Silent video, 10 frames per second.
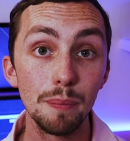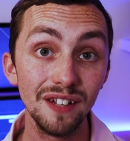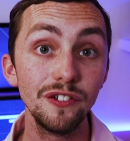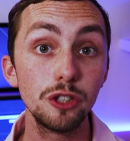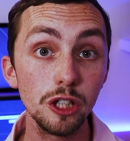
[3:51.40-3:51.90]
But
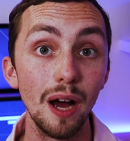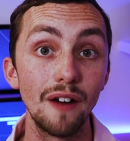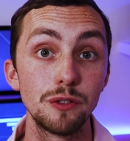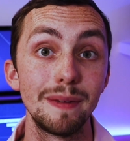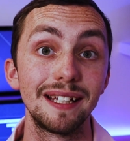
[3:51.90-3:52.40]
if you do
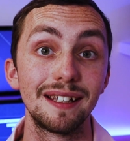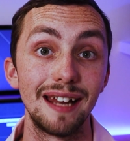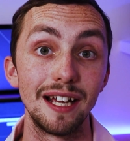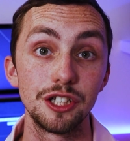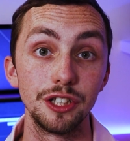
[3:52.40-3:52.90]
have to make a
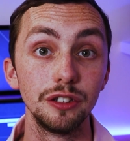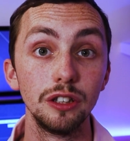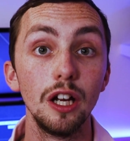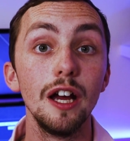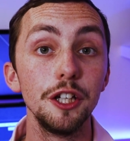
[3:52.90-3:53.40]
connection,
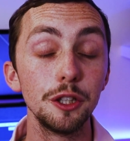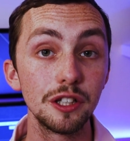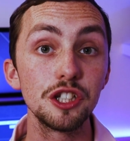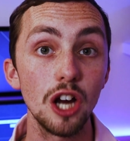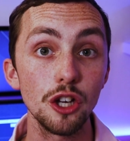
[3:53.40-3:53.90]
you
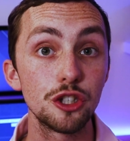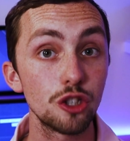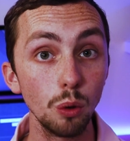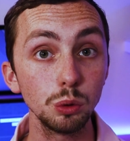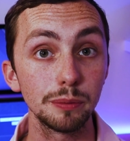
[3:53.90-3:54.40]
can just
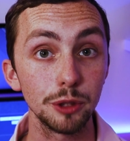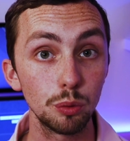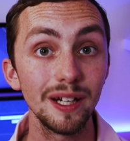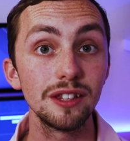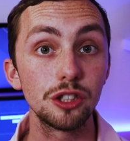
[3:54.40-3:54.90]
solder
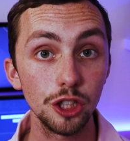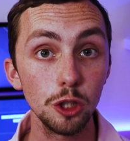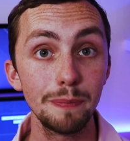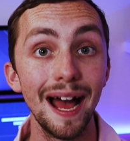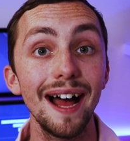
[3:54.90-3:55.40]
between the
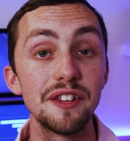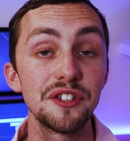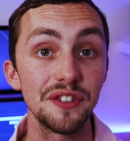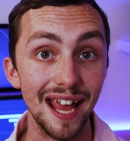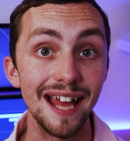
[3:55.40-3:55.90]
two pads
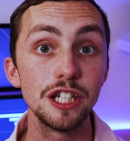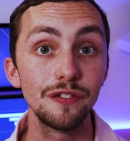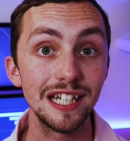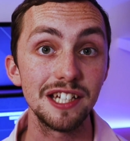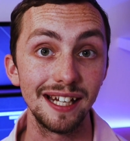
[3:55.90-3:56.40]
at the end
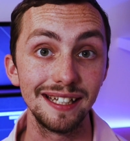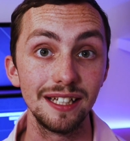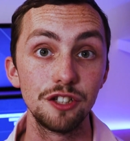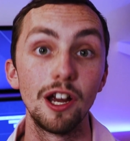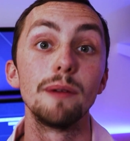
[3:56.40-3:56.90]
of each
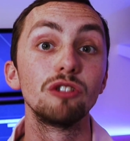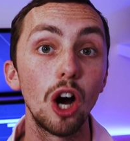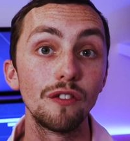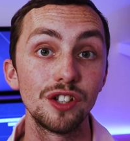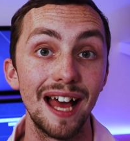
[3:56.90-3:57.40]
LED strip
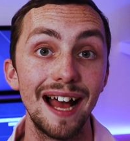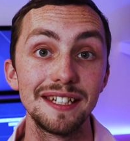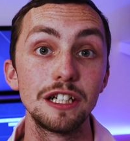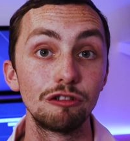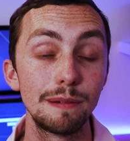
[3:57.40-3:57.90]
rather than
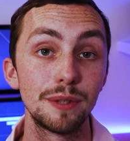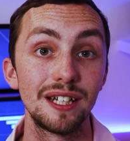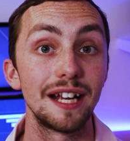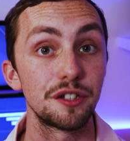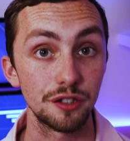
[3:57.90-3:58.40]
adding crimp
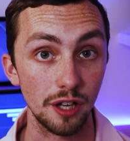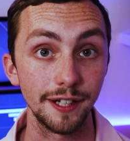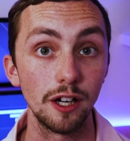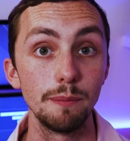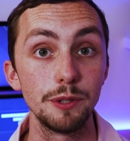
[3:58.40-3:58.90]
connections
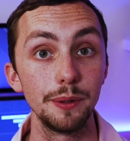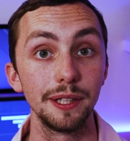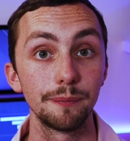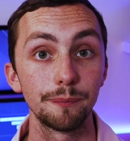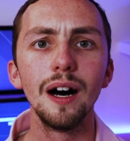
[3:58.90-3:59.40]
like I'm
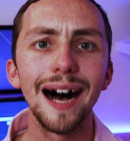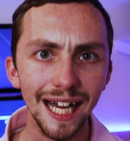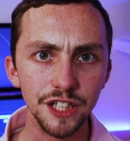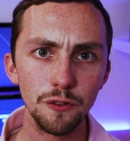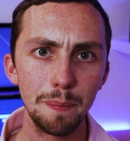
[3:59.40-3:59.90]
doing.
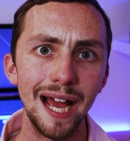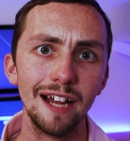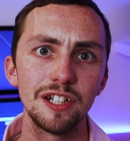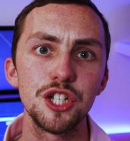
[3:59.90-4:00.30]
As for power